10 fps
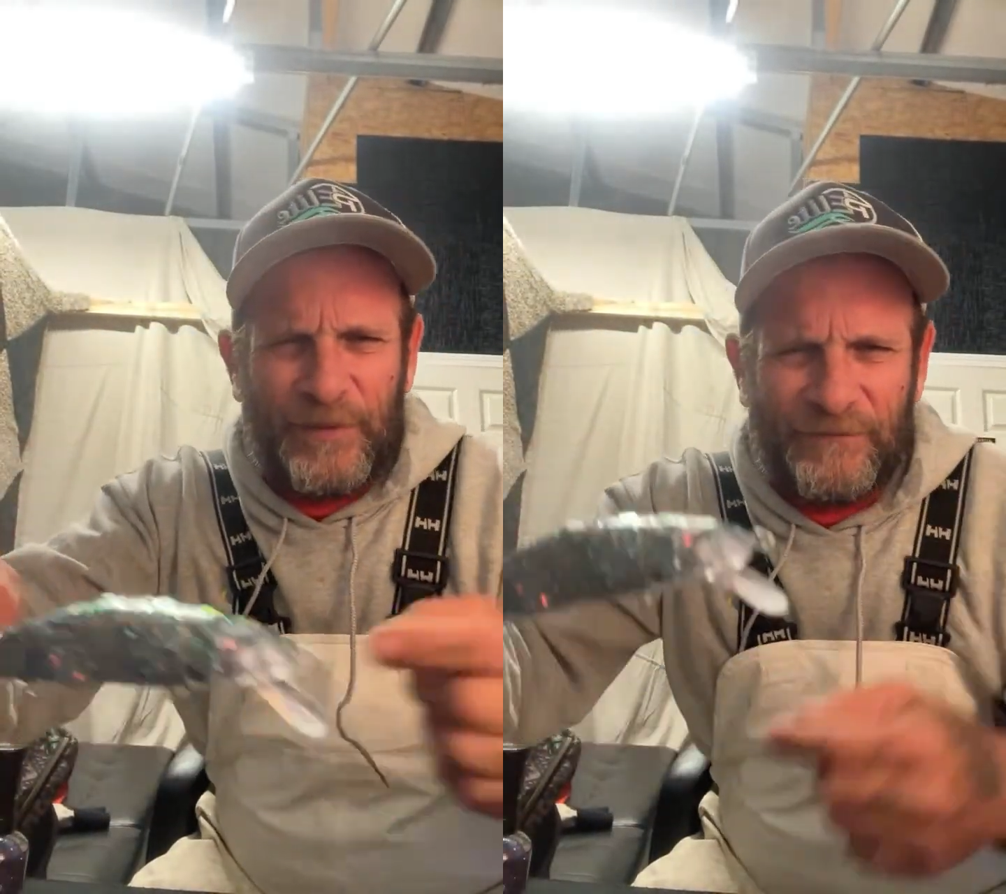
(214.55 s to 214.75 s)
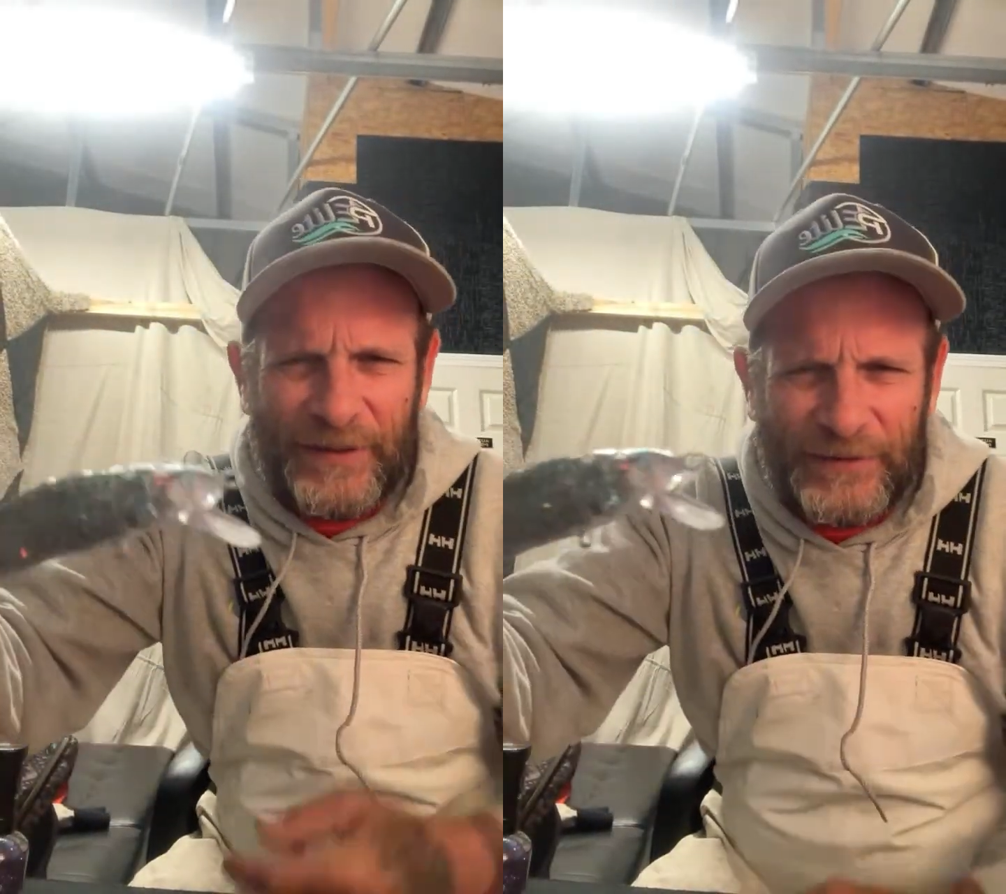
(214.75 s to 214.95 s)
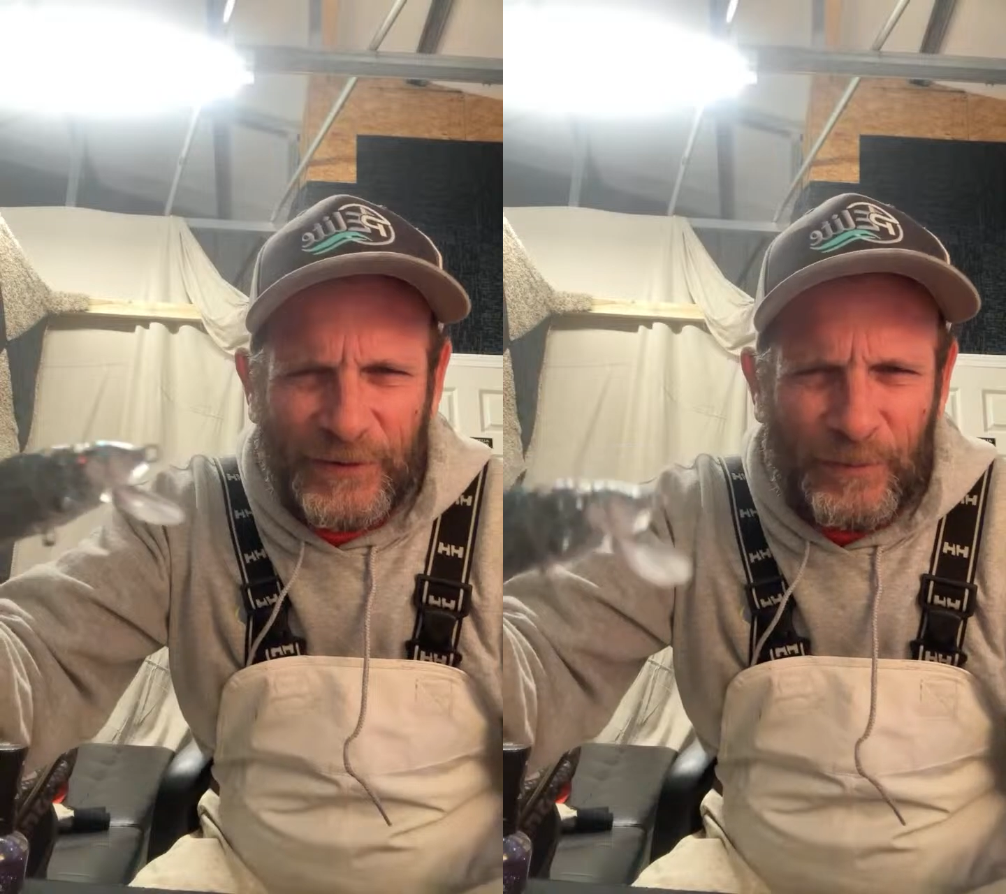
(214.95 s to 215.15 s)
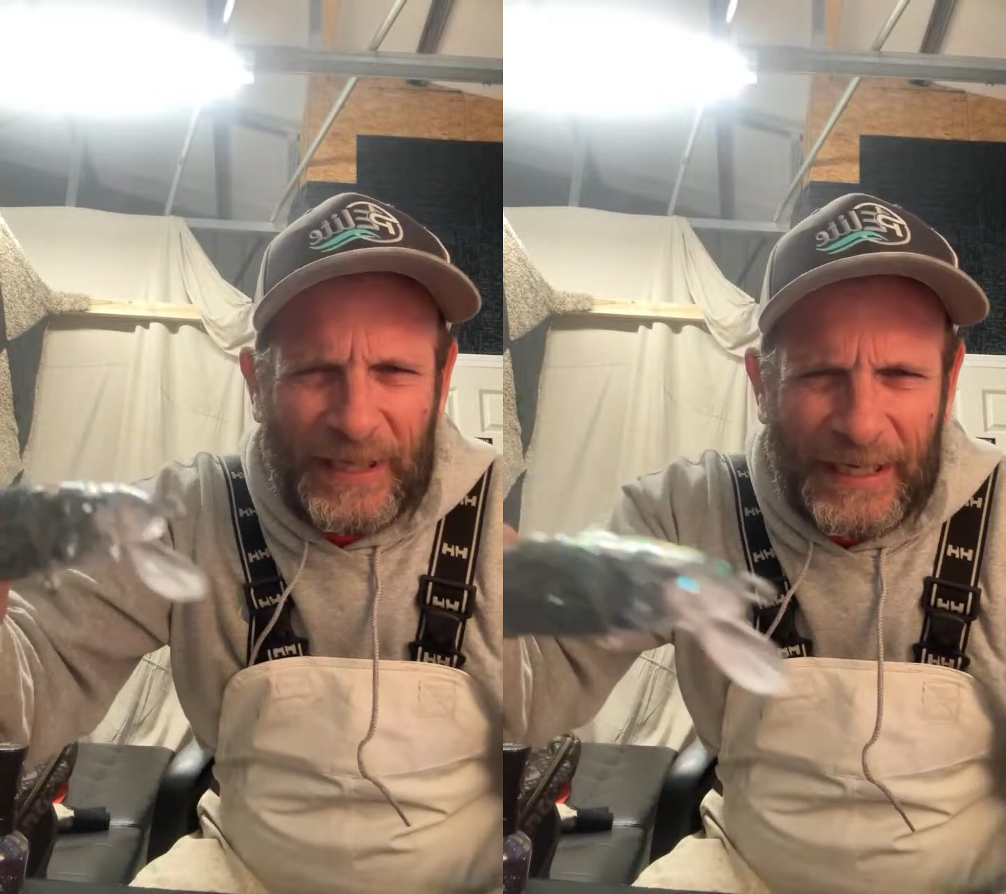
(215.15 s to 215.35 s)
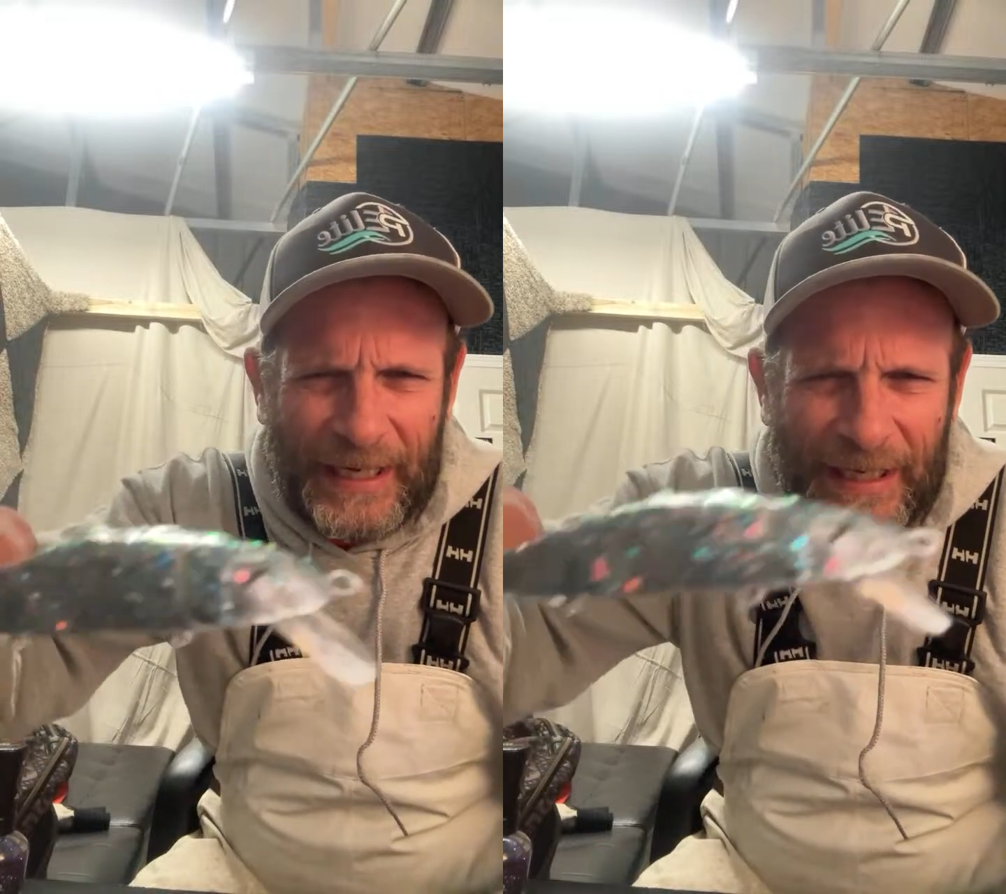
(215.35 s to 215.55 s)
professional
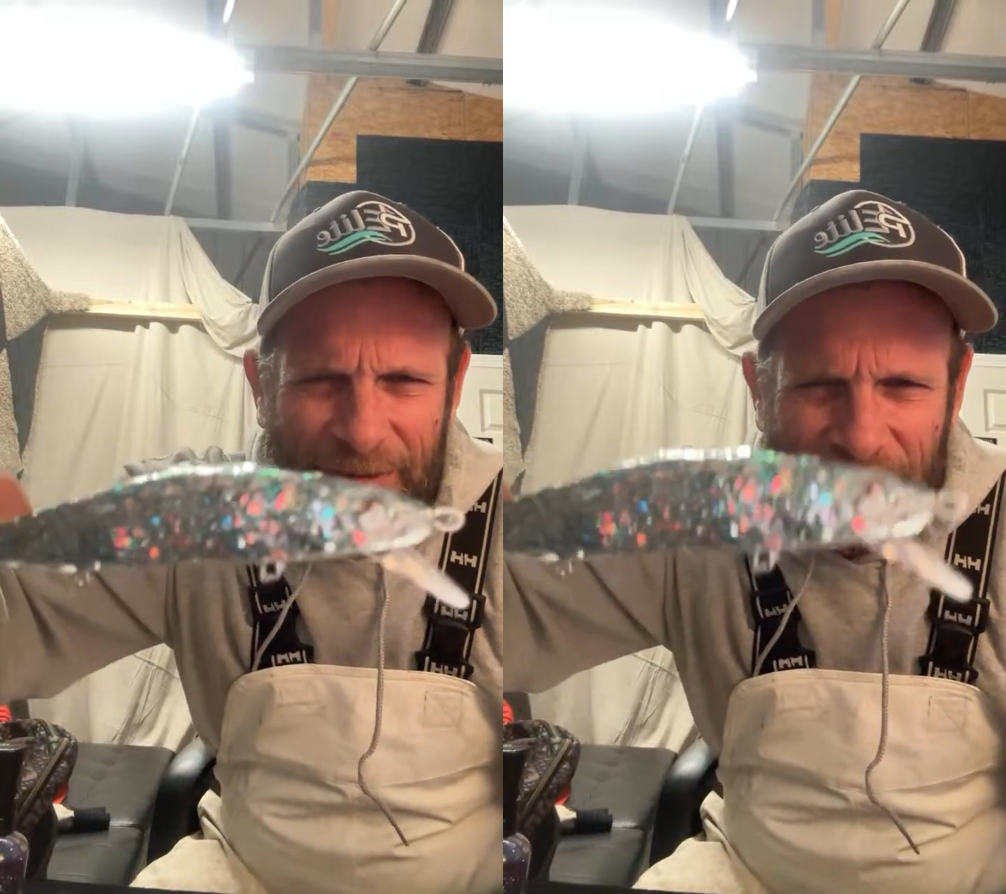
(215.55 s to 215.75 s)
badass